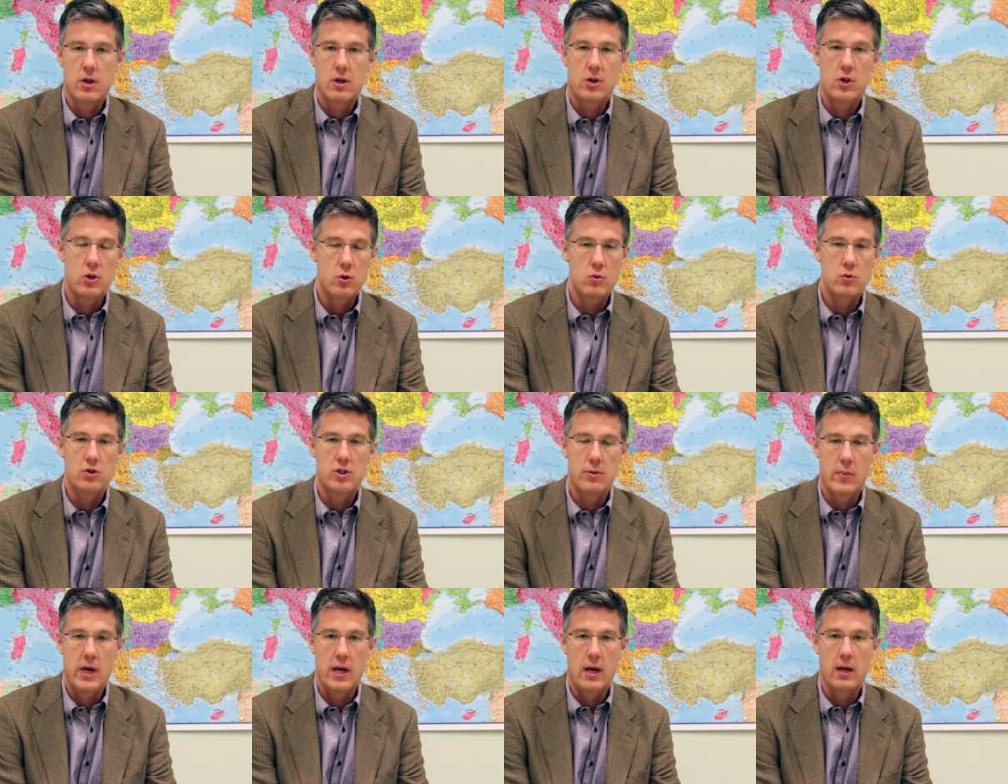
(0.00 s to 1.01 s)
a huge
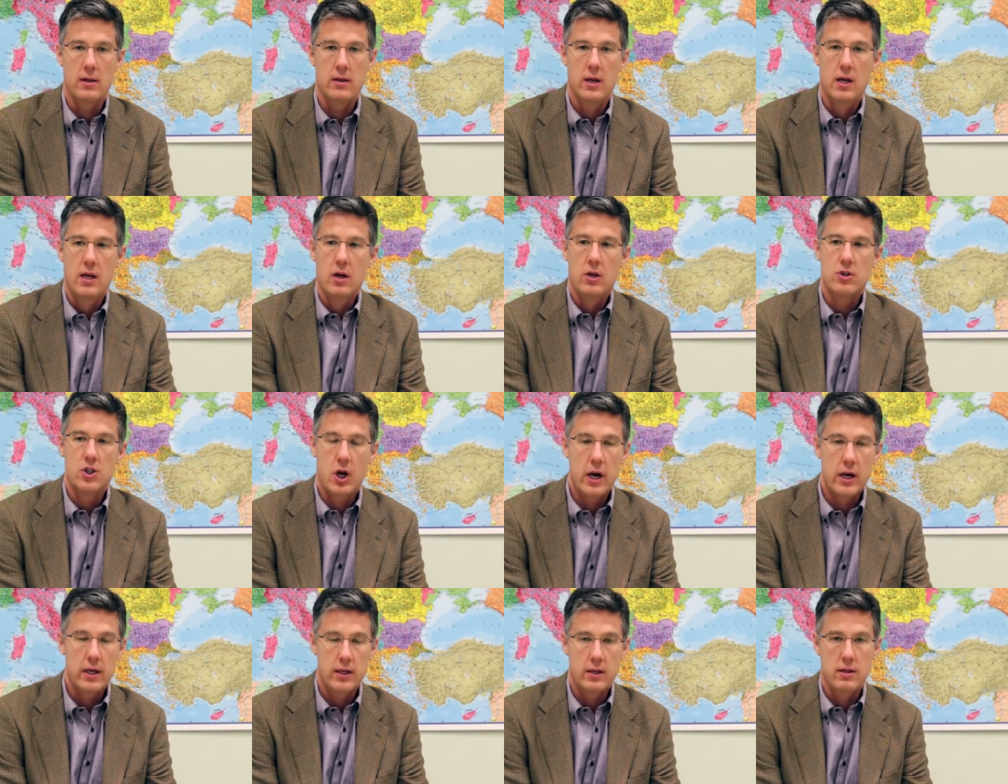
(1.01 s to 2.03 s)
demand.
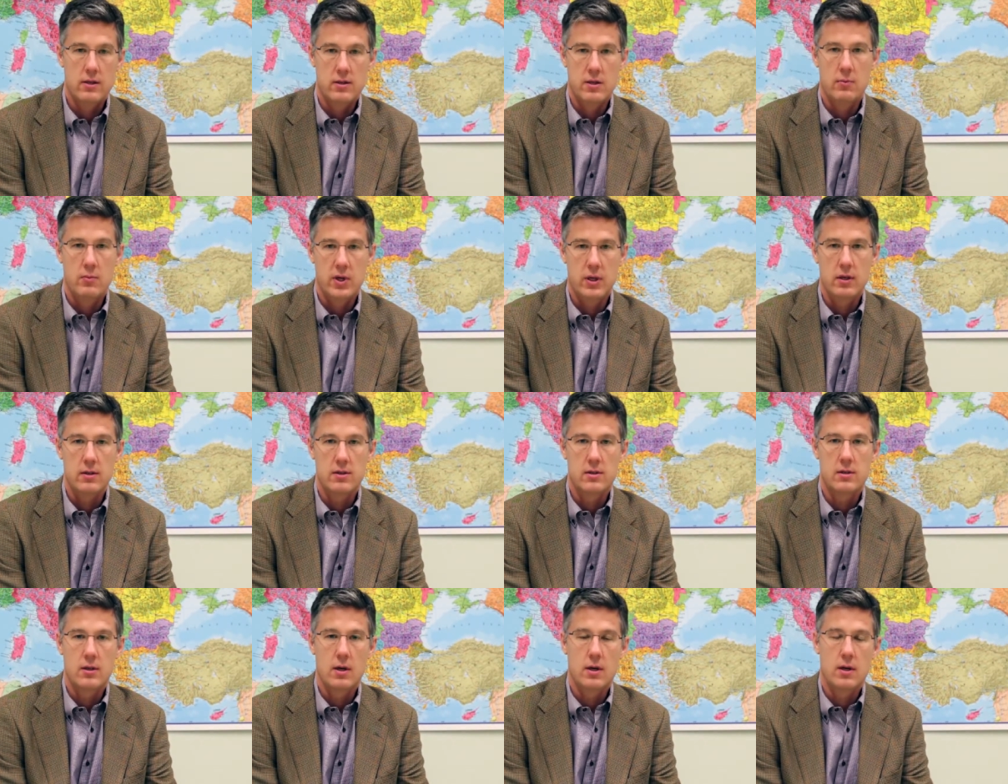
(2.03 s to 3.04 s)
China is the
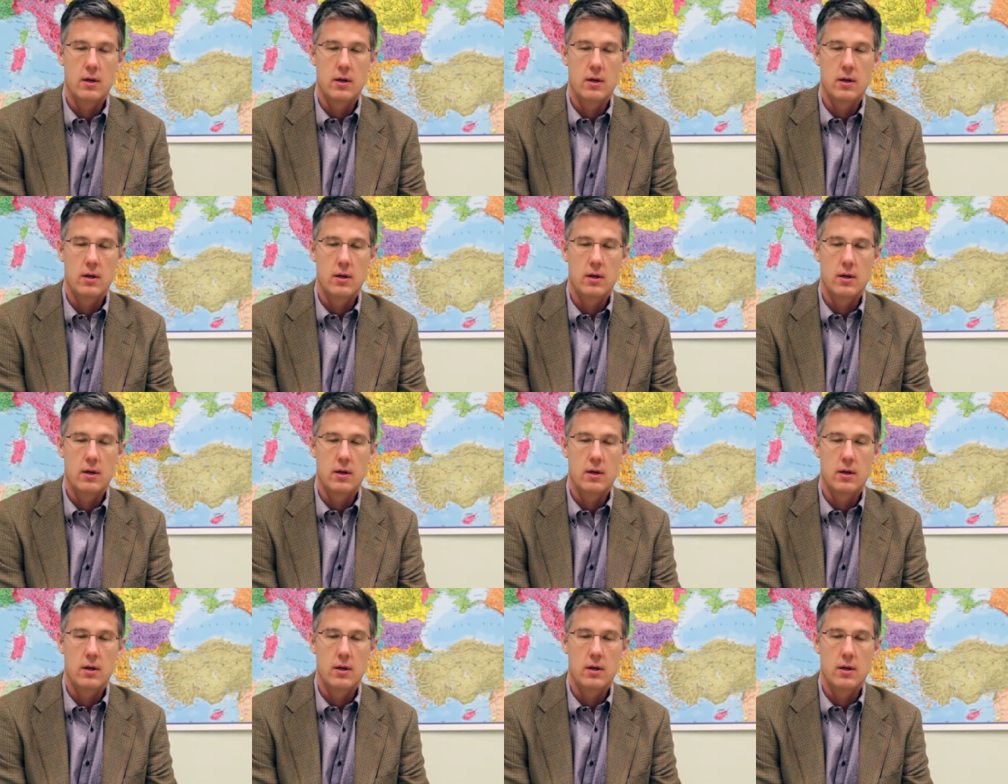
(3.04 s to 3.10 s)
biggest